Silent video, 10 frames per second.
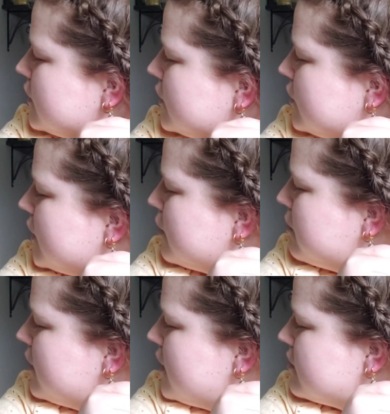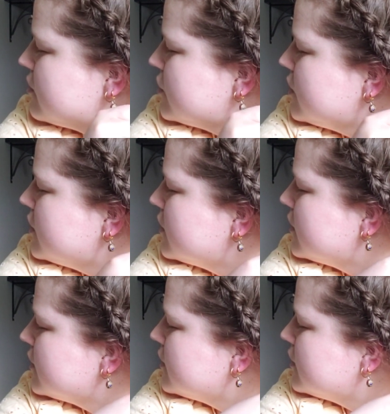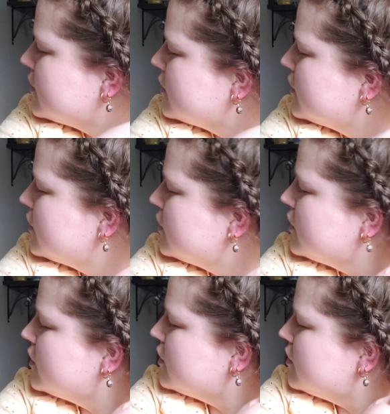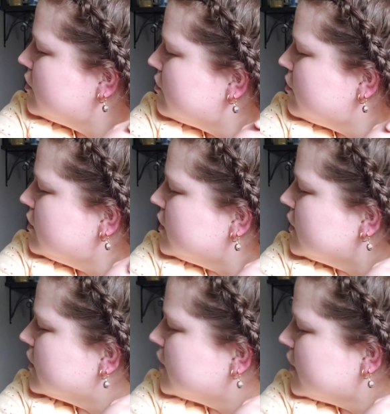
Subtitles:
Grab the last chunk, fold it under.